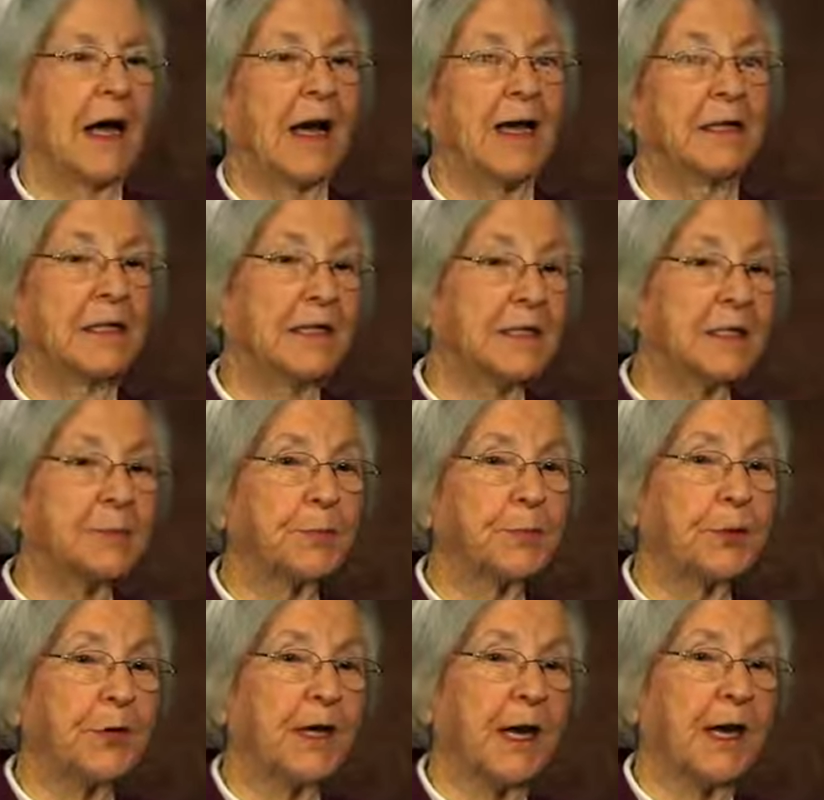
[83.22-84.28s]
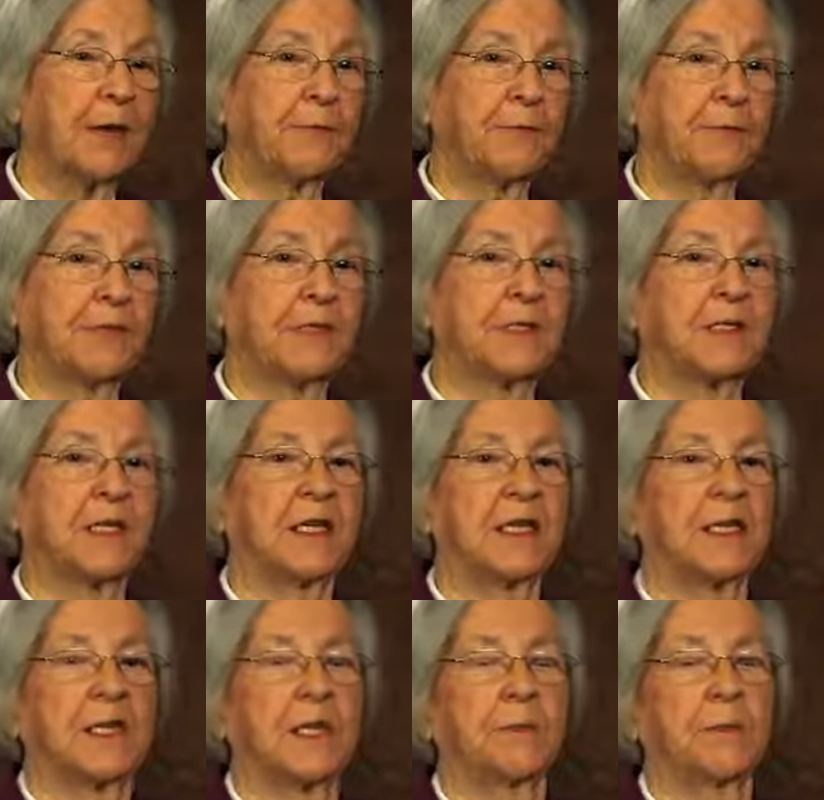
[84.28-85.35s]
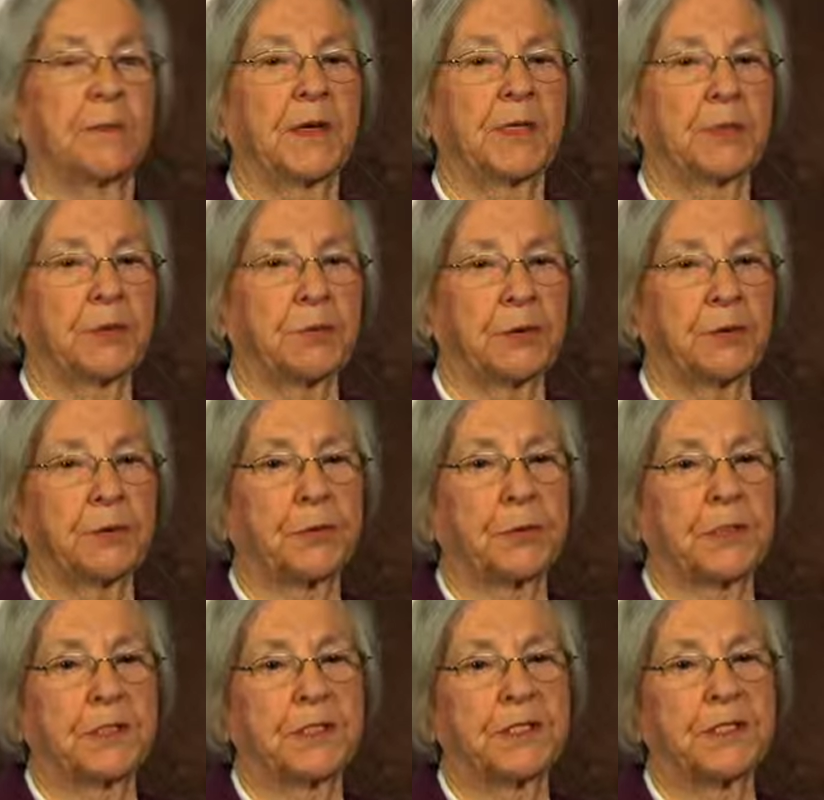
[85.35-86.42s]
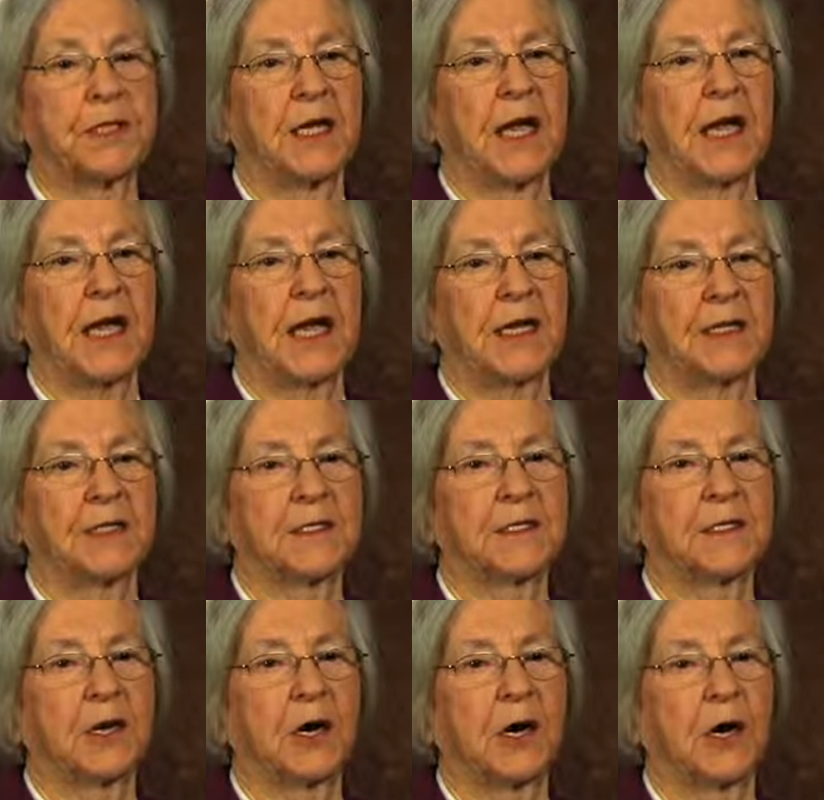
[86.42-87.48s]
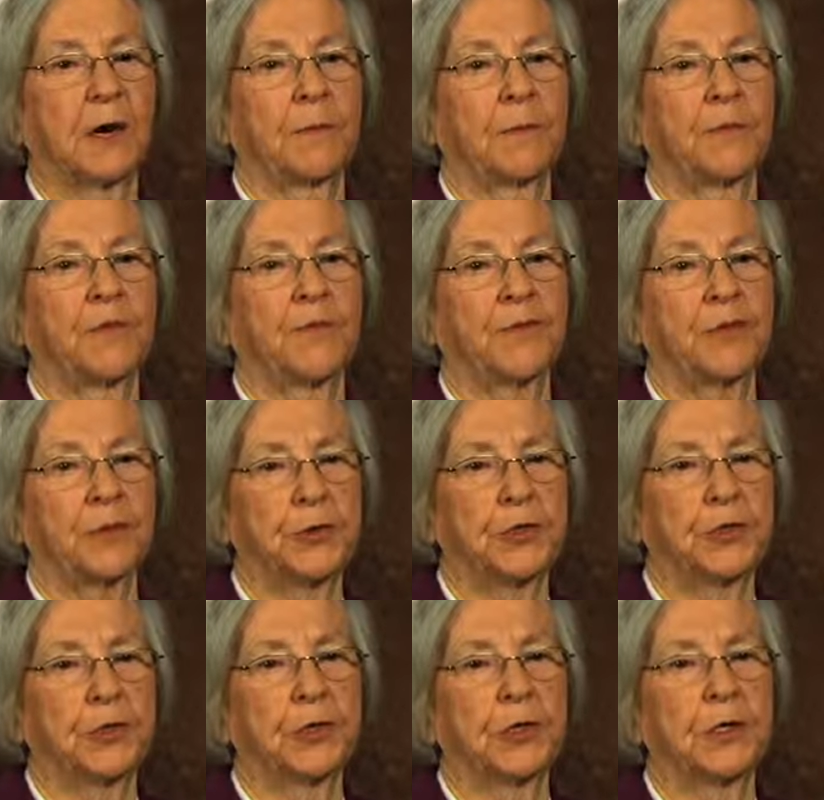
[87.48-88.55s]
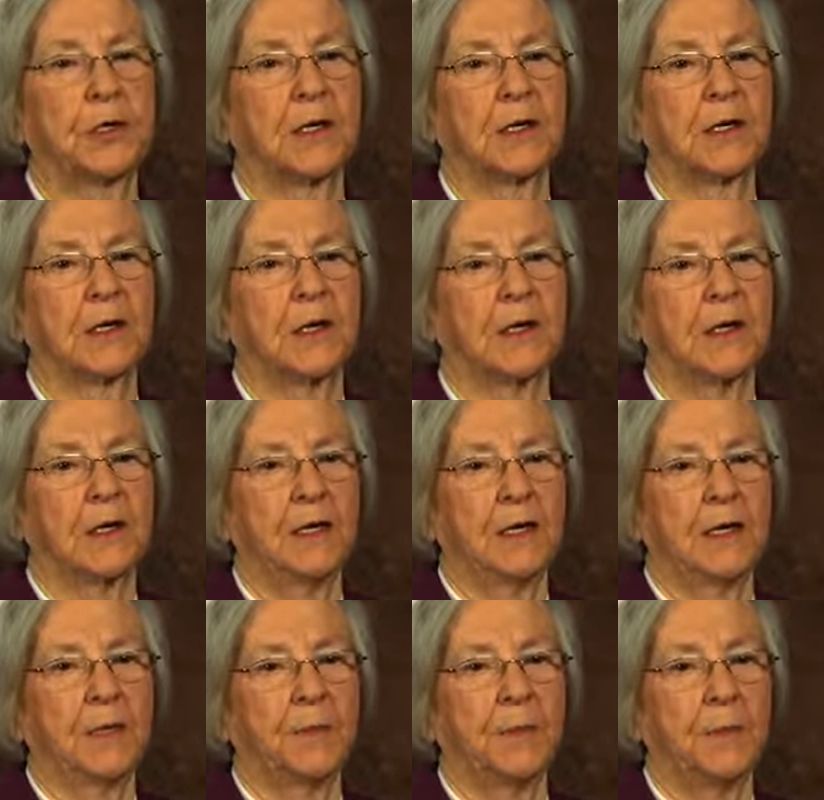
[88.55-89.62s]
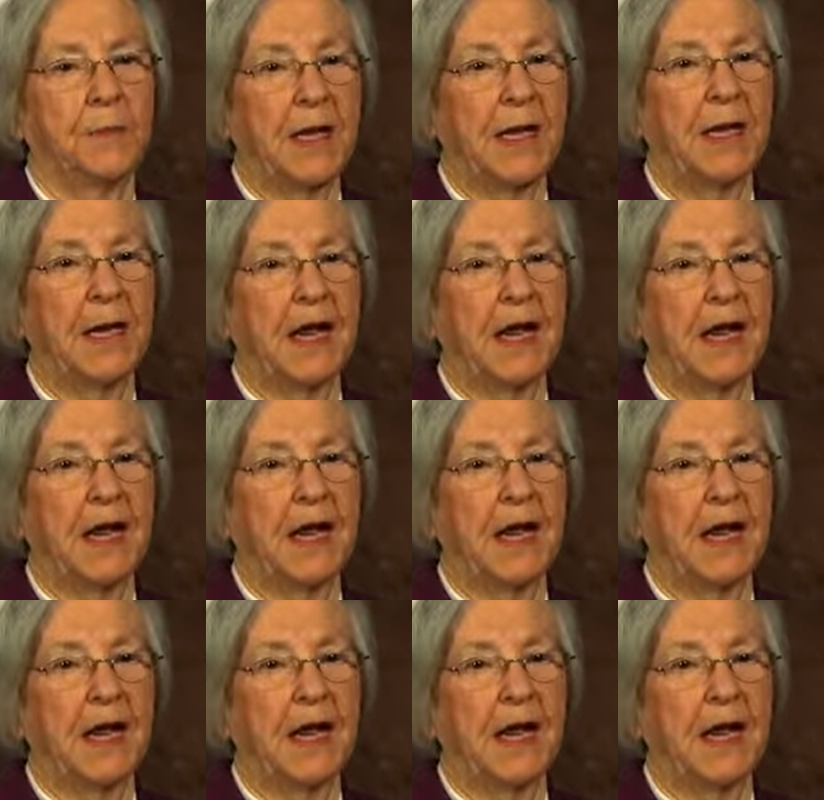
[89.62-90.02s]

At this point, I would see bench billboards as our future main